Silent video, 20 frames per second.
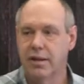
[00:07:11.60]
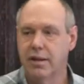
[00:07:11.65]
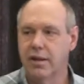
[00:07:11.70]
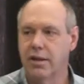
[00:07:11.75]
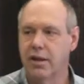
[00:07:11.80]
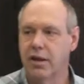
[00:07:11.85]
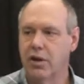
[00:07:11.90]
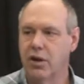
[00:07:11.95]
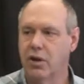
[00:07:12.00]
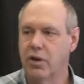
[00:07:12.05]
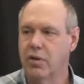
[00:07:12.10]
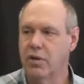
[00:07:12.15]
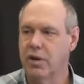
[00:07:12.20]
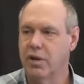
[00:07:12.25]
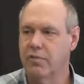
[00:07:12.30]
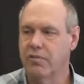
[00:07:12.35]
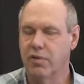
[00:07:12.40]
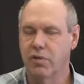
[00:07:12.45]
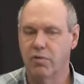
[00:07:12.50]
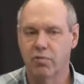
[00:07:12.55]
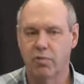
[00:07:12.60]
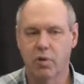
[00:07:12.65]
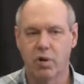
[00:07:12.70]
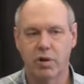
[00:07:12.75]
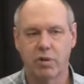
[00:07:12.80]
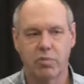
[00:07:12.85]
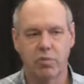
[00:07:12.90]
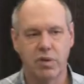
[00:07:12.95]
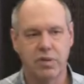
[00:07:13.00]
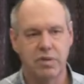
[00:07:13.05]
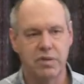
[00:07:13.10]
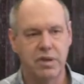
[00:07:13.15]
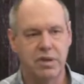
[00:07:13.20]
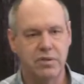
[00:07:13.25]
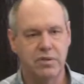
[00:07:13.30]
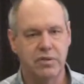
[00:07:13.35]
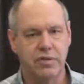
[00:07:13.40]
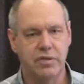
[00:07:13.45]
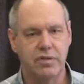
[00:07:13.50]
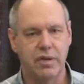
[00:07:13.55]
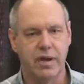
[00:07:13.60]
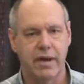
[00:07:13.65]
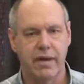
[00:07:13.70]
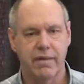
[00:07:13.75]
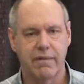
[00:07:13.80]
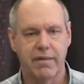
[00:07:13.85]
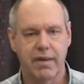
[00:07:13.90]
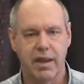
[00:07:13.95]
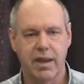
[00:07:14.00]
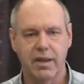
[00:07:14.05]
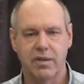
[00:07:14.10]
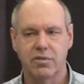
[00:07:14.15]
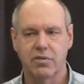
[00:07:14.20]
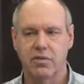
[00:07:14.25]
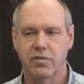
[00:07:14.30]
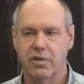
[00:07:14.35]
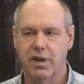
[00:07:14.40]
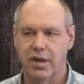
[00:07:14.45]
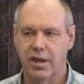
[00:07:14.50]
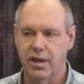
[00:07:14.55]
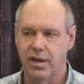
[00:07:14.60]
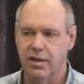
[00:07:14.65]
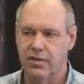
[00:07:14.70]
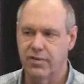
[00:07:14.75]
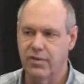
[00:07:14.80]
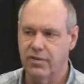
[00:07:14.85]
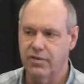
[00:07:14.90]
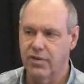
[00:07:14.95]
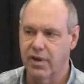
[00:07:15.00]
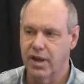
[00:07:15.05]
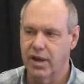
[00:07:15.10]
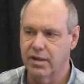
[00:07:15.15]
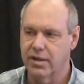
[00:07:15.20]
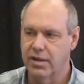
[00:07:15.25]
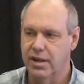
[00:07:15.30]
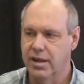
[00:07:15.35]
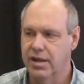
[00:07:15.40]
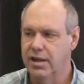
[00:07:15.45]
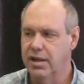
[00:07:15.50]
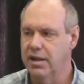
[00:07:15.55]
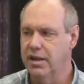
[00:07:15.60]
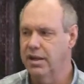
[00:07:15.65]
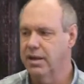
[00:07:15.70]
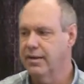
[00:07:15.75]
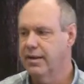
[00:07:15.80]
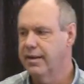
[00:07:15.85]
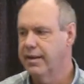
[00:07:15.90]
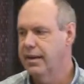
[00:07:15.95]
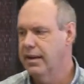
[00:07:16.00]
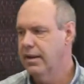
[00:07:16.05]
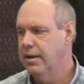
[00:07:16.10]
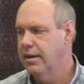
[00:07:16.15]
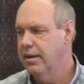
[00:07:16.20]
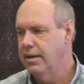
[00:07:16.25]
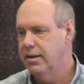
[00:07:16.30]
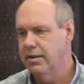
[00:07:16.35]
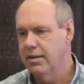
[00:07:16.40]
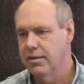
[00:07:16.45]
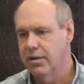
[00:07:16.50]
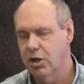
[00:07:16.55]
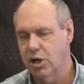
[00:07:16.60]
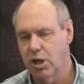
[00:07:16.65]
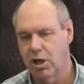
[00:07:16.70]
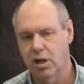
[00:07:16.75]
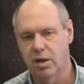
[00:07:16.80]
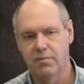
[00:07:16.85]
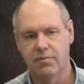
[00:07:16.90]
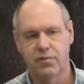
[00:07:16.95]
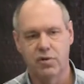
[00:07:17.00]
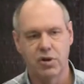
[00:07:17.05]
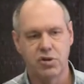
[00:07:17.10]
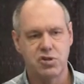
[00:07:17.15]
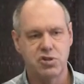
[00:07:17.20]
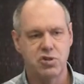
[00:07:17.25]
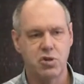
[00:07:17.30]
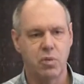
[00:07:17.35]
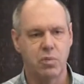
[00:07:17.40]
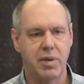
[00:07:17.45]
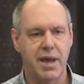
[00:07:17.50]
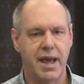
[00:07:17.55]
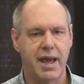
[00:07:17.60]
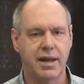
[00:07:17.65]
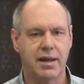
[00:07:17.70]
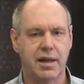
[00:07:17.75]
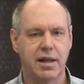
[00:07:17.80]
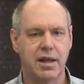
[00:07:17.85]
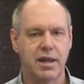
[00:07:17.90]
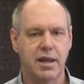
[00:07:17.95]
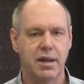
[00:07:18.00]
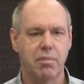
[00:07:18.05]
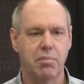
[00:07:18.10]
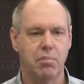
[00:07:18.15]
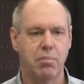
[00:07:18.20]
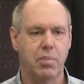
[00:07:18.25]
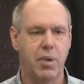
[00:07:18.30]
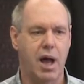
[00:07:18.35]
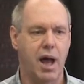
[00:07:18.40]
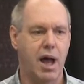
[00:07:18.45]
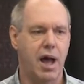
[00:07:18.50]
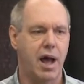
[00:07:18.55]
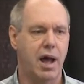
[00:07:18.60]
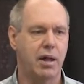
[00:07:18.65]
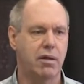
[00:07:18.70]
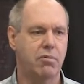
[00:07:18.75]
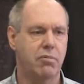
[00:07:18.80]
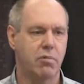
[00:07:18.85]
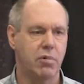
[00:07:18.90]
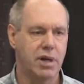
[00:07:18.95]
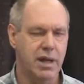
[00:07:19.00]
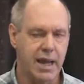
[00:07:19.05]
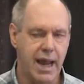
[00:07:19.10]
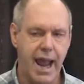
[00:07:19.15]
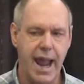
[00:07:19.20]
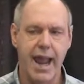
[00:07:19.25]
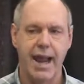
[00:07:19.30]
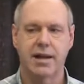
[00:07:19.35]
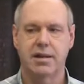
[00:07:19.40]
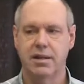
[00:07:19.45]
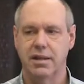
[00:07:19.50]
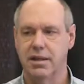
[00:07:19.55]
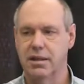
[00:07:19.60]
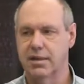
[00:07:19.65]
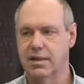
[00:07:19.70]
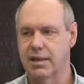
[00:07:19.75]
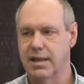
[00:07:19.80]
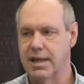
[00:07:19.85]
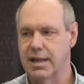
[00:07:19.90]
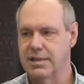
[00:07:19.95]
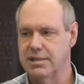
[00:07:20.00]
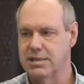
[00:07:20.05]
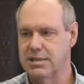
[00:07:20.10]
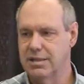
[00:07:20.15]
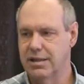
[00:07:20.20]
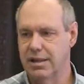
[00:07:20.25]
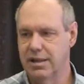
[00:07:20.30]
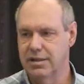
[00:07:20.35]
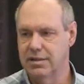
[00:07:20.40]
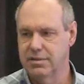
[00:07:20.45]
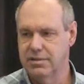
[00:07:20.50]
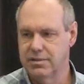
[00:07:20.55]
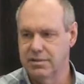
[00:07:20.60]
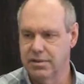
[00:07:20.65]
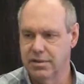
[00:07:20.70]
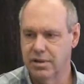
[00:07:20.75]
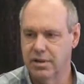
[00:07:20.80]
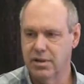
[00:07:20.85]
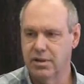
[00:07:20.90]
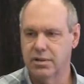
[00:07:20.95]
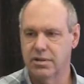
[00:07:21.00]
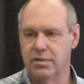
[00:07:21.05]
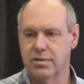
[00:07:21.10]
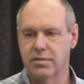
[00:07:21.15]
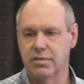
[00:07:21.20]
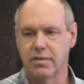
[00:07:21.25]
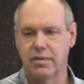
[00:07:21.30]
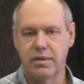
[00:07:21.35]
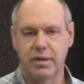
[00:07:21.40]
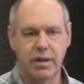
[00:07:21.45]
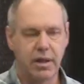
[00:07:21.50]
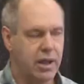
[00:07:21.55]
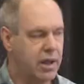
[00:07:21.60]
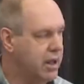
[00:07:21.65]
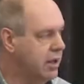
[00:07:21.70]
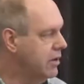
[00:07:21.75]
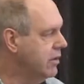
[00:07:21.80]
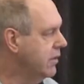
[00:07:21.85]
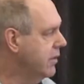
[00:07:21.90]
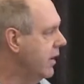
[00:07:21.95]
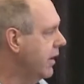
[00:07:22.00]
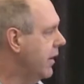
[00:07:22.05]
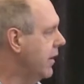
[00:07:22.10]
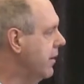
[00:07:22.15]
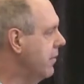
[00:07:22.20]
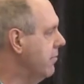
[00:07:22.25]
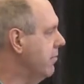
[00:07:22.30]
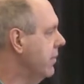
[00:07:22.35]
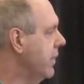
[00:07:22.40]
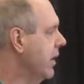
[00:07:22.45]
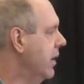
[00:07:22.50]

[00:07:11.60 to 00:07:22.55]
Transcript: you know, and if you've worked with these uh, kinds of kids, it's like needing comfort so badly, but reacting against it, you know. And um,